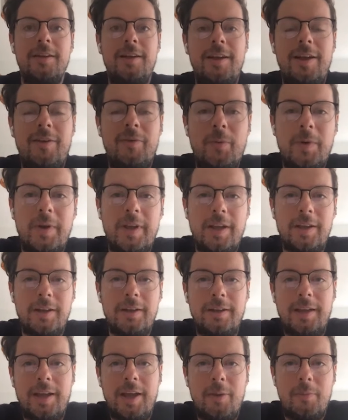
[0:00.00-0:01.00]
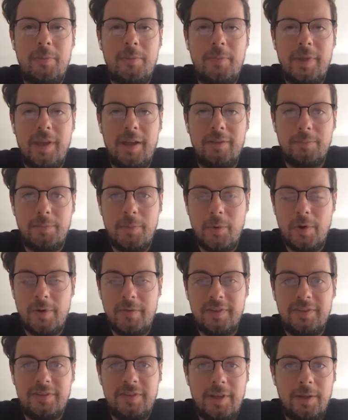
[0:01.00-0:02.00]
everyone gets bored of a
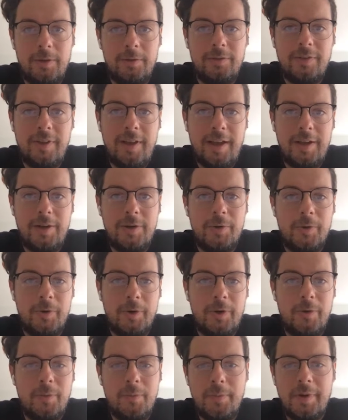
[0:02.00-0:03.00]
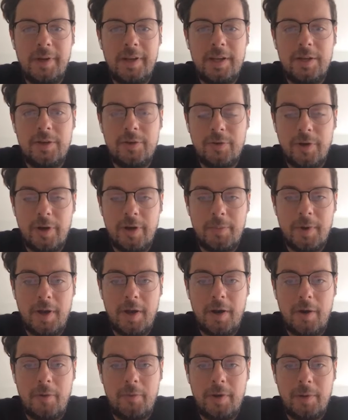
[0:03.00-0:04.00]
sales deck or a company intro, but I
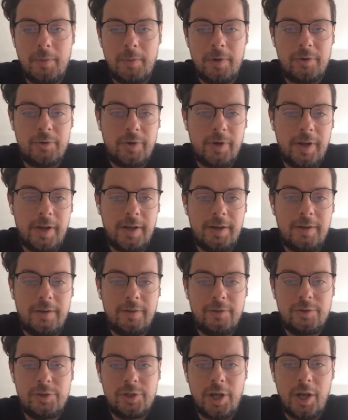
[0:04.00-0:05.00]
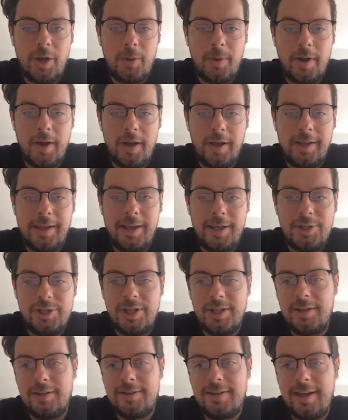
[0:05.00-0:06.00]
really want to try and show a kitchen,
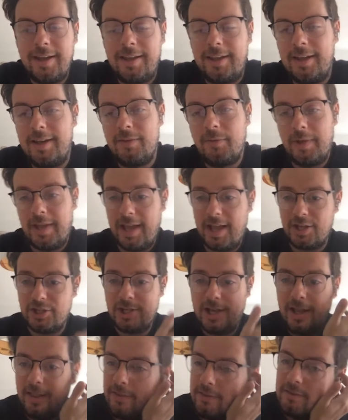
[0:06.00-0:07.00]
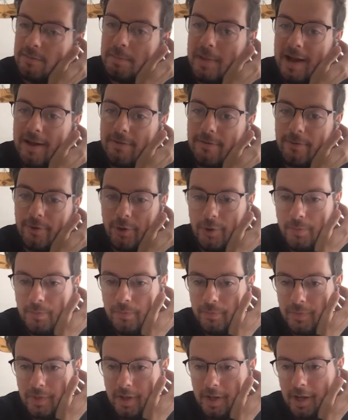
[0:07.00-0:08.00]
decking, if we get a chance, bathroom
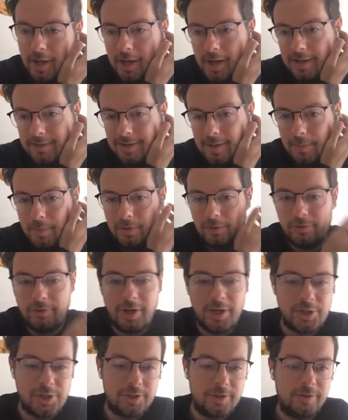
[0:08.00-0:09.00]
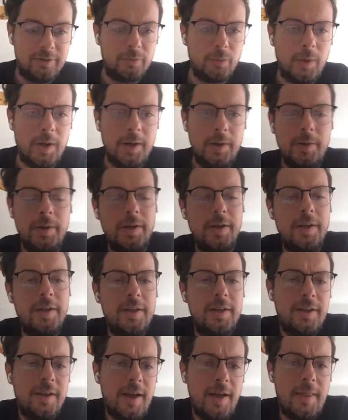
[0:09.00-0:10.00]
demonstration as well,
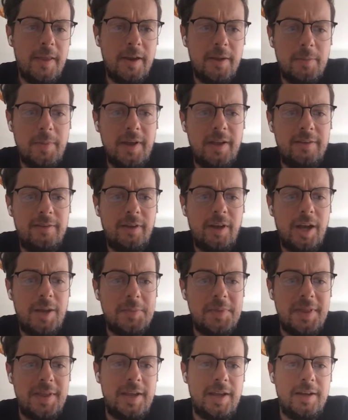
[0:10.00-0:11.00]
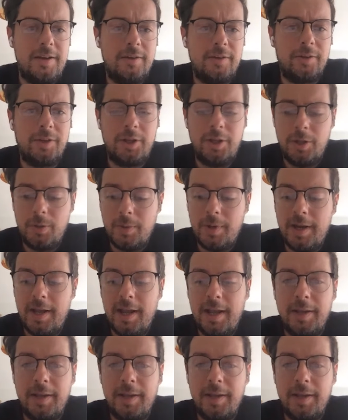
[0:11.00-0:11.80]
and then a bit of time at the end on Q&A.